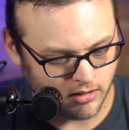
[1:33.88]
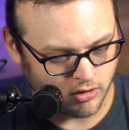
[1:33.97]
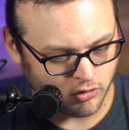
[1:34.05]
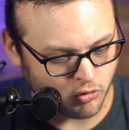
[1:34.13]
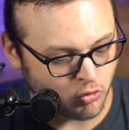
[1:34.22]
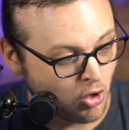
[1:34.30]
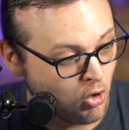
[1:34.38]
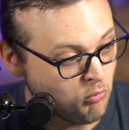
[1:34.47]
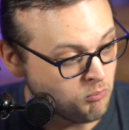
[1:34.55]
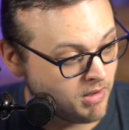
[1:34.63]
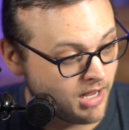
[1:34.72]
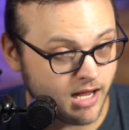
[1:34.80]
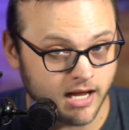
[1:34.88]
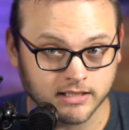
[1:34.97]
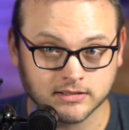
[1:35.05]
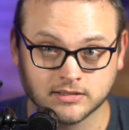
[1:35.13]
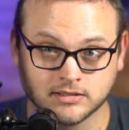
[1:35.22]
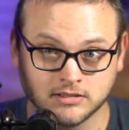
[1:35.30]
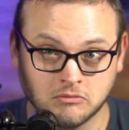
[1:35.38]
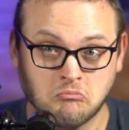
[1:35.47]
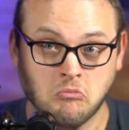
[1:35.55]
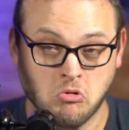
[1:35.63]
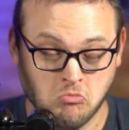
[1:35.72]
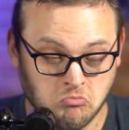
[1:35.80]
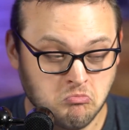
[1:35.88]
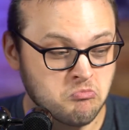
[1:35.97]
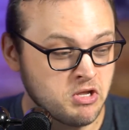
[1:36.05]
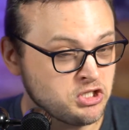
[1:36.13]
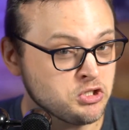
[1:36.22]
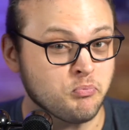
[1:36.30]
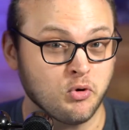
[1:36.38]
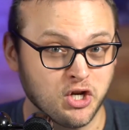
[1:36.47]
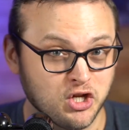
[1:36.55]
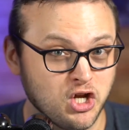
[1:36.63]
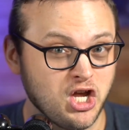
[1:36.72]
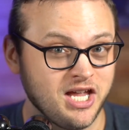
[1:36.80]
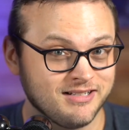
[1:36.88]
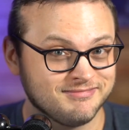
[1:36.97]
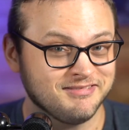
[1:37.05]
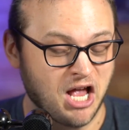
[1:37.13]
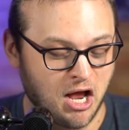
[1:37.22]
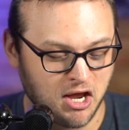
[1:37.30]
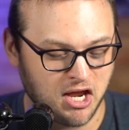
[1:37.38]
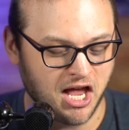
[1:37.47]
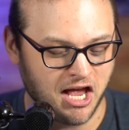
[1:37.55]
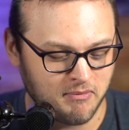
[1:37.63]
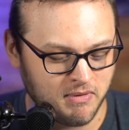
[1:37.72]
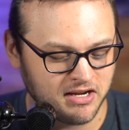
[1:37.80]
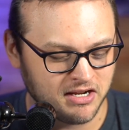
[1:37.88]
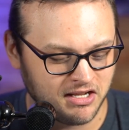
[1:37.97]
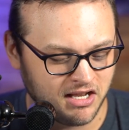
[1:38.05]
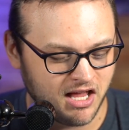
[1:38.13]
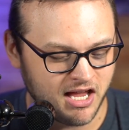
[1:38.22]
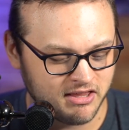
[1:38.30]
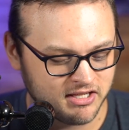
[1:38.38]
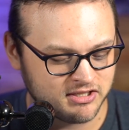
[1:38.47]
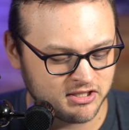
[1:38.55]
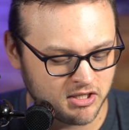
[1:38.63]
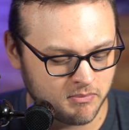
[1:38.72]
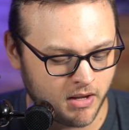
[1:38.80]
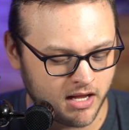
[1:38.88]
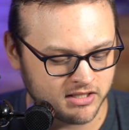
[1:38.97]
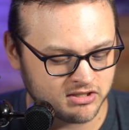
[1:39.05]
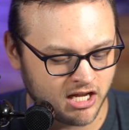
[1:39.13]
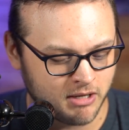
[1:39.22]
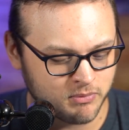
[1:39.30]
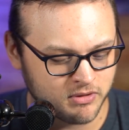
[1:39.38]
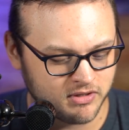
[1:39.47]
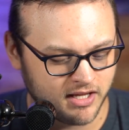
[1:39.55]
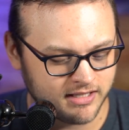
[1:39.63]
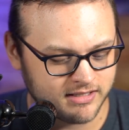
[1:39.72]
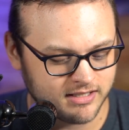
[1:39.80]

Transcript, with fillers: Chrome Mox. This is pretty good. I'm not gonna lie. This is a box topper that